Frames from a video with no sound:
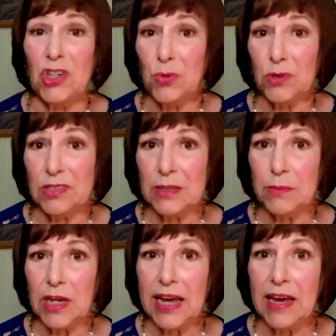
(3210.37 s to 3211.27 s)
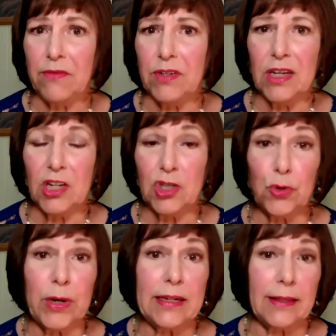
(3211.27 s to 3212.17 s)
don't seem to have
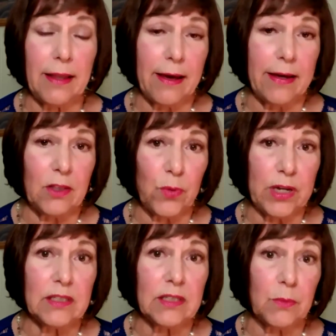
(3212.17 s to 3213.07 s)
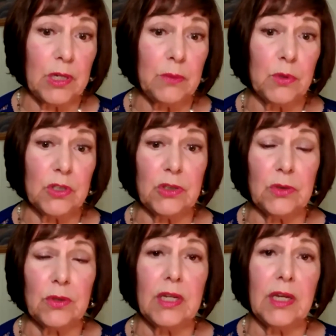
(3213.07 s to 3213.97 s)
a direct line the way some people
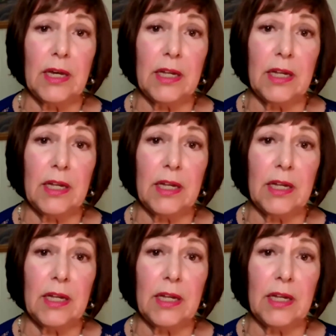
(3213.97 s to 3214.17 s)
do.